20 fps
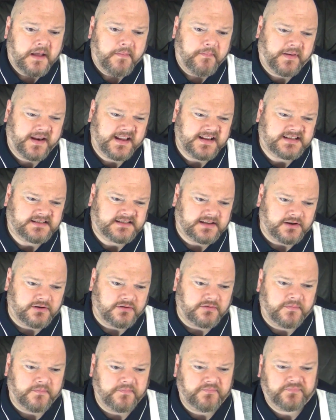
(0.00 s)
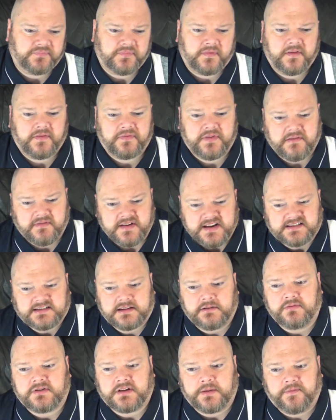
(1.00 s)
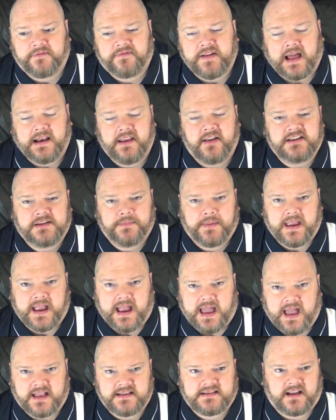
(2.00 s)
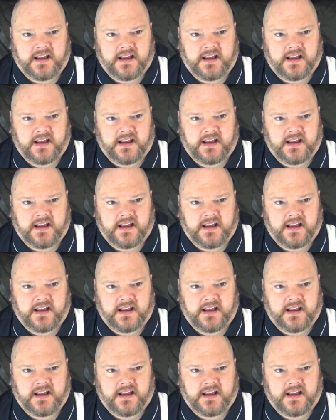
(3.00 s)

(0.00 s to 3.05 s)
But it's still there is still some value to be had.